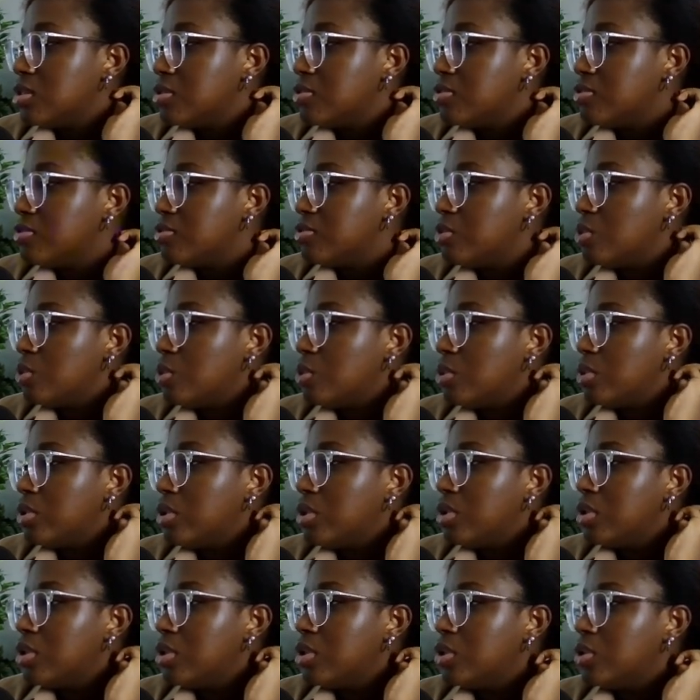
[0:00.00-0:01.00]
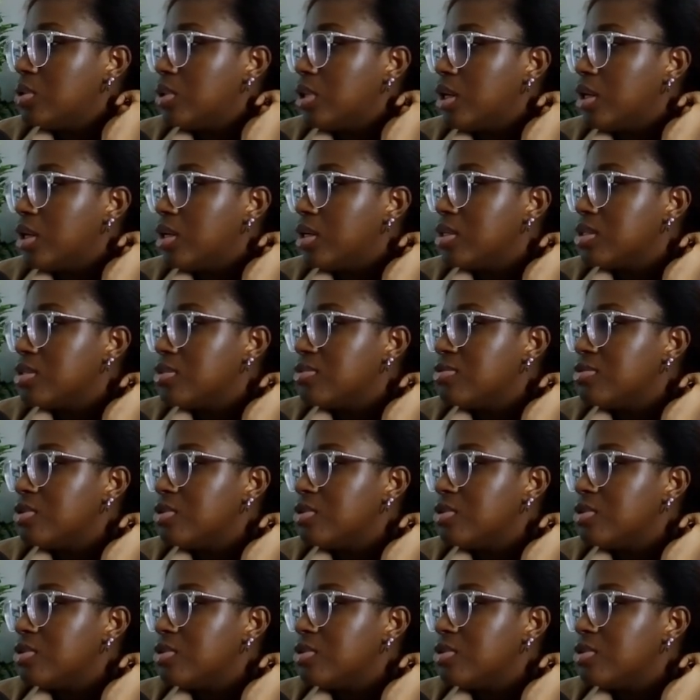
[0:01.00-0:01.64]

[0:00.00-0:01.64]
for you guys, of